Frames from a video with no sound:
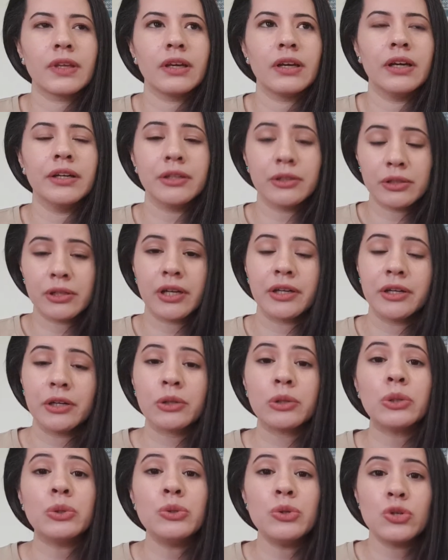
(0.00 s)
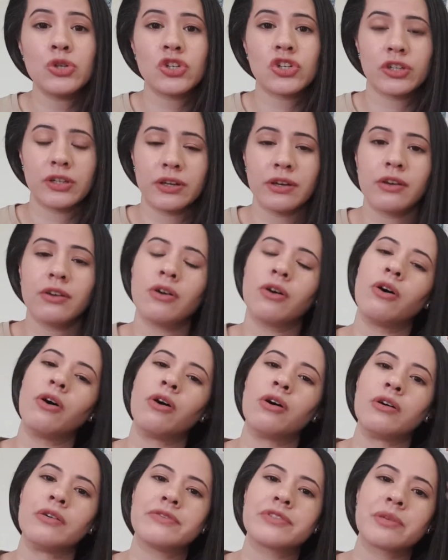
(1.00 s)
illusion
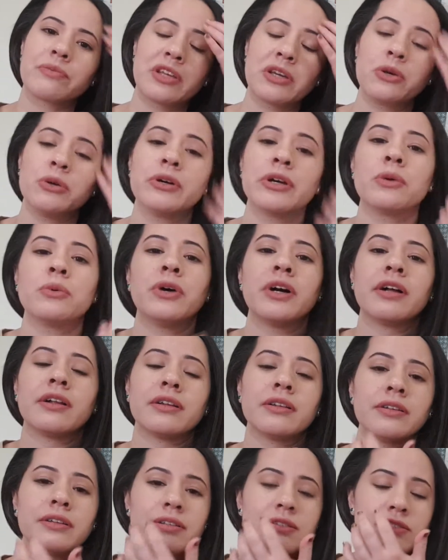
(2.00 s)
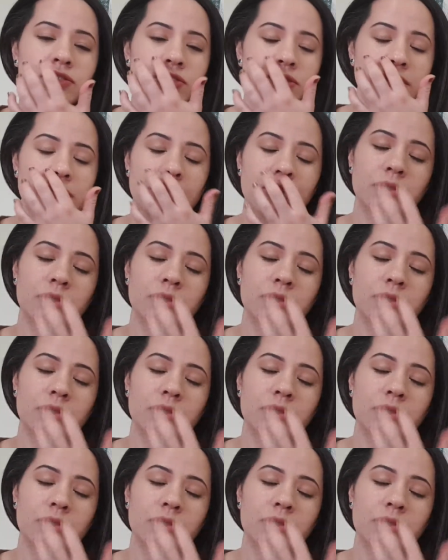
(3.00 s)
of something going well. It's just an